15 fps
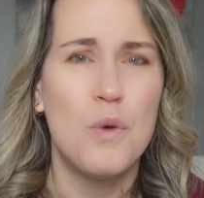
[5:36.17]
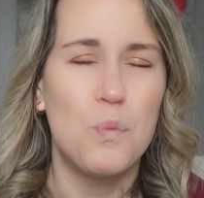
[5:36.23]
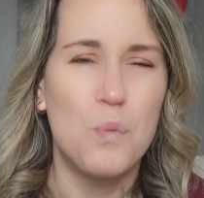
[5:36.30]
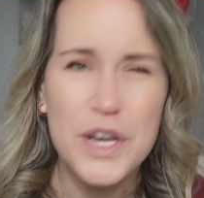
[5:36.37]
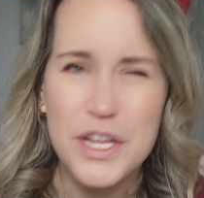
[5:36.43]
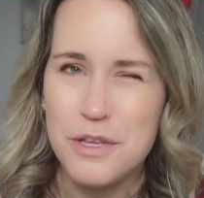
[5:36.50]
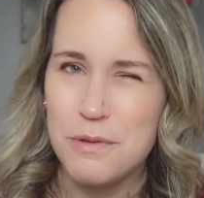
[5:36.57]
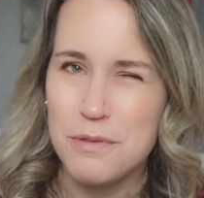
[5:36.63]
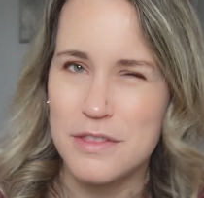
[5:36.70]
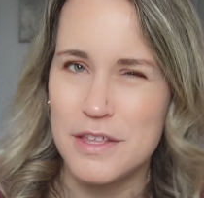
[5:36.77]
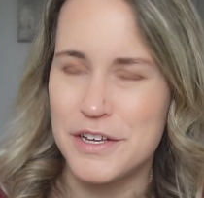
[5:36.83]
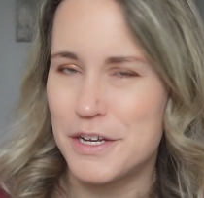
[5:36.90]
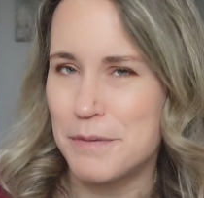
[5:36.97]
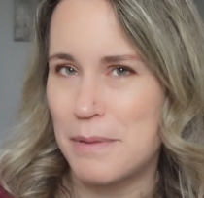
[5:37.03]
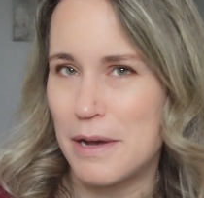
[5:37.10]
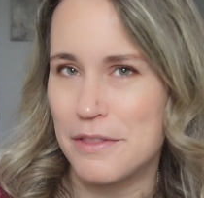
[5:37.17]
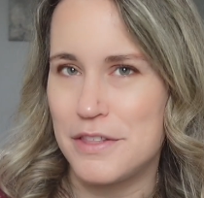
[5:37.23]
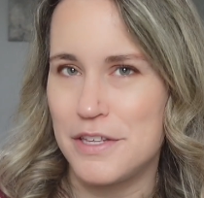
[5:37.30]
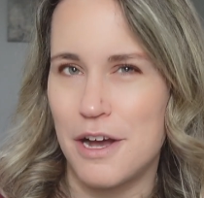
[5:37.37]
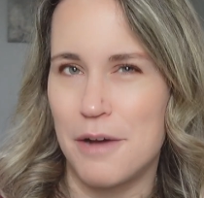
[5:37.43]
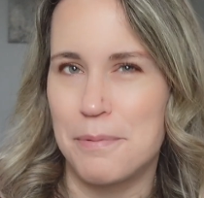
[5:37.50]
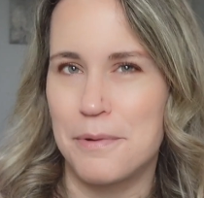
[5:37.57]
What do you think about
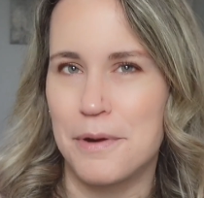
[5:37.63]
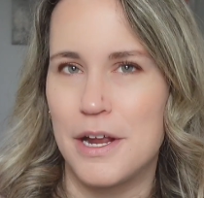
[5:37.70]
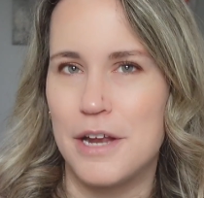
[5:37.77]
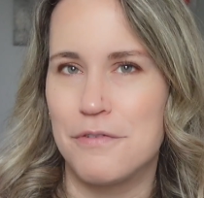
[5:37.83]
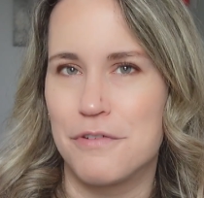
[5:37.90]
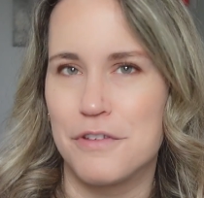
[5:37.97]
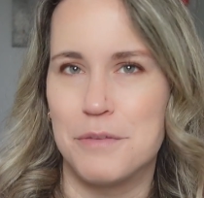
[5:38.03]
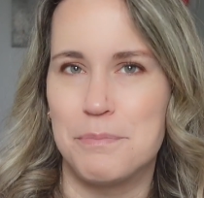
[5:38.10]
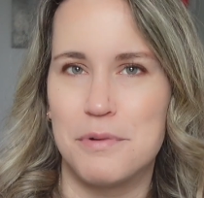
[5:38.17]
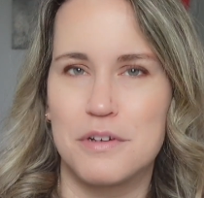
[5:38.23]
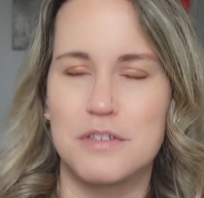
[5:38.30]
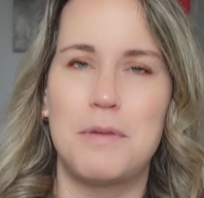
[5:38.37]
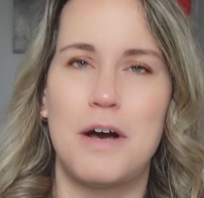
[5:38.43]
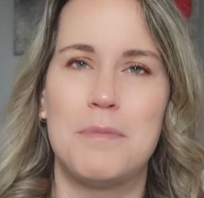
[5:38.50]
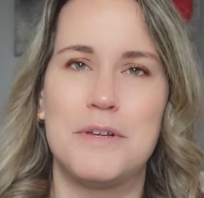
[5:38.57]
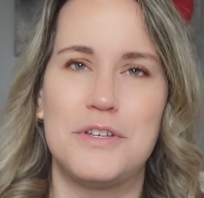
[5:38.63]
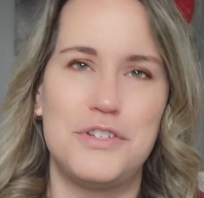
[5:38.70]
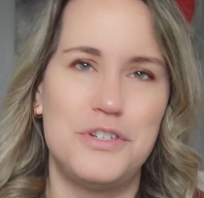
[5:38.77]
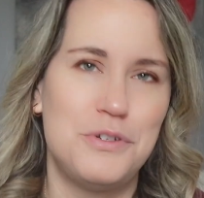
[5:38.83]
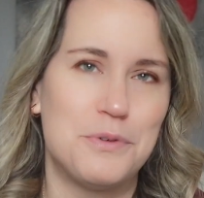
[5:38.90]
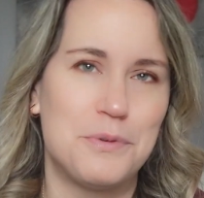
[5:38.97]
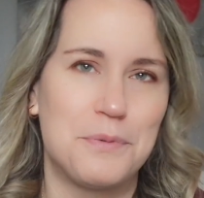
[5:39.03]
the upgrade for the Boox Palma
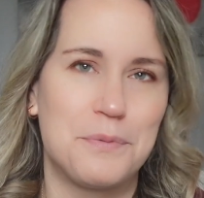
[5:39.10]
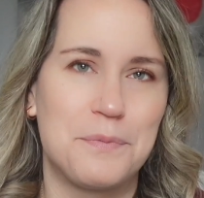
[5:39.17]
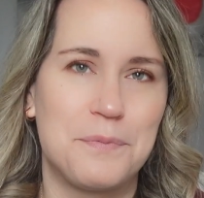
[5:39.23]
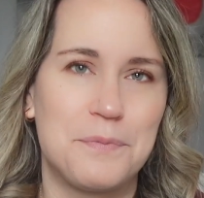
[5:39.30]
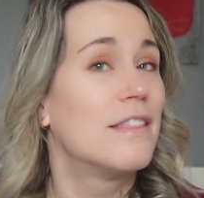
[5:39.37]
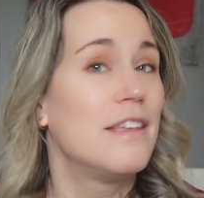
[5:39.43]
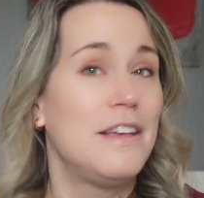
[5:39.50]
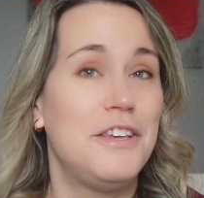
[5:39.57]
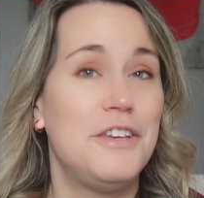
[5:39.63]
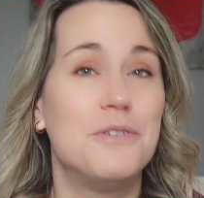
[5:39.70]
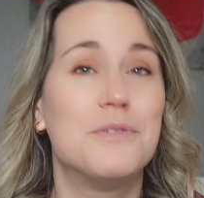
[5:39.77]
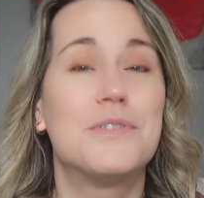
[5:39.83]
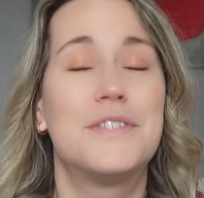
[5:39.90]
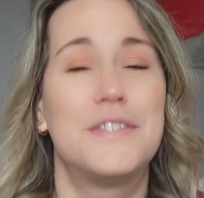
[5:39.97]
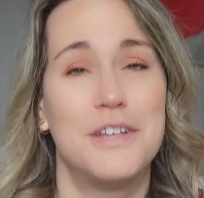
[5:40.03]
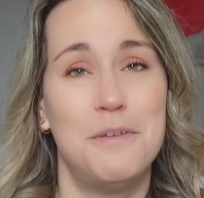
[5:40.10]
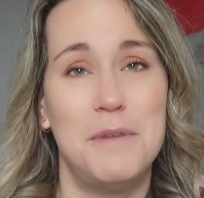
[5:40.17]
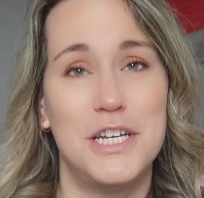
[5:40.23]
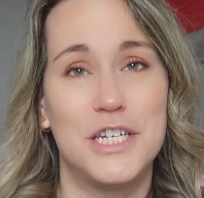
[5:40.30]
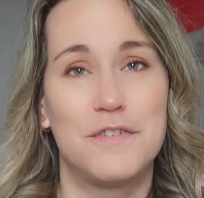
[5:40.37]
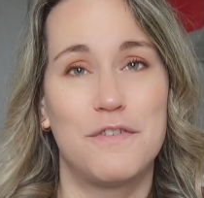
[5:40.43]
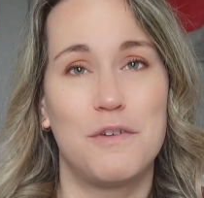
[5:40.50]
2? Thank you so
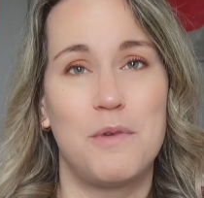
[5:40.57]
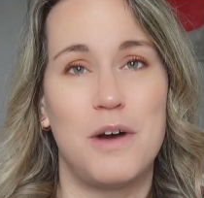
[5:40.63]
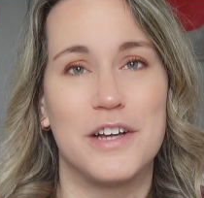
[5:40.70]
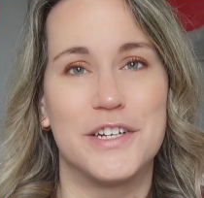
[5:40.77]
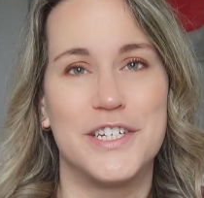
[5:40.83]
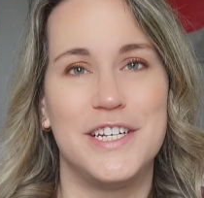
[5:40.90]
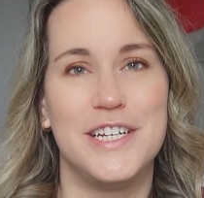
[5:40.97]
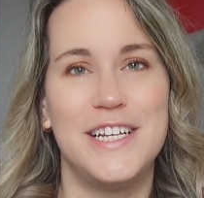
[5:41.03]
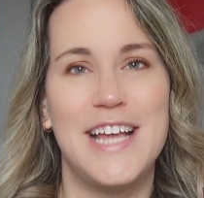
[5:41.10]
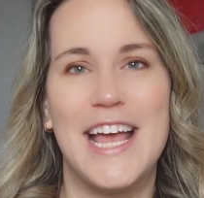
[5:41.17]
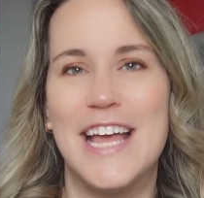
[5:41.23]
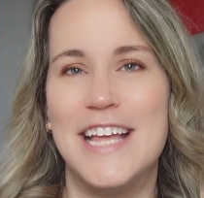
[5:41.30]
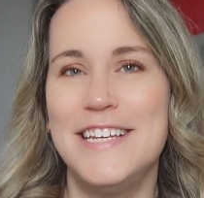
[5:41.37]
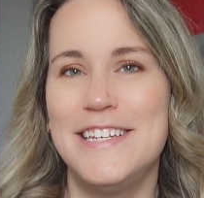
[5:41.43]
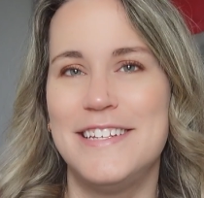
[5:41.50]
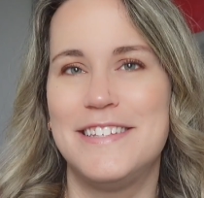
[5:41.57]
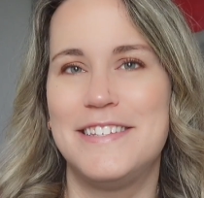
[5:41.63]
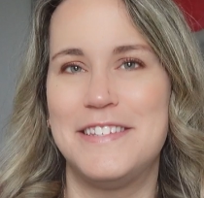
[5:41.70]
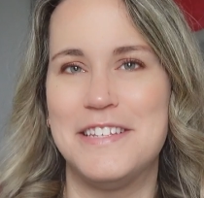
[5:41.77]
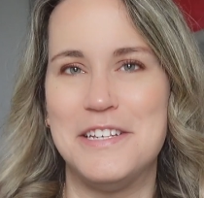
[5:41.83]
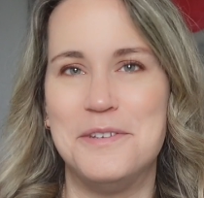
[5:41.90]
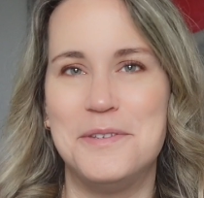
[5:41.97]
much for watching, and
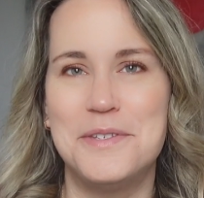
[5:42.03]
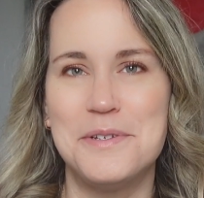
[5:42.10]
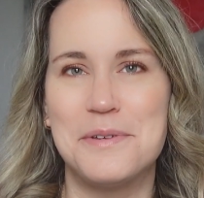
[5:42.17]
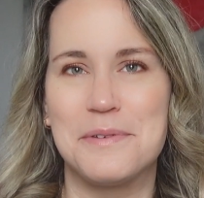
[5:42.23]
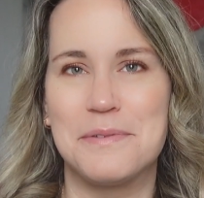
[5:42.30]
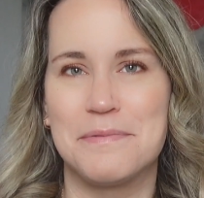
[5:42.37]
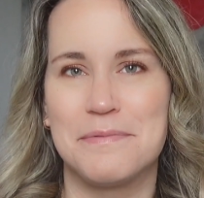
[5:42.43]
see you soon.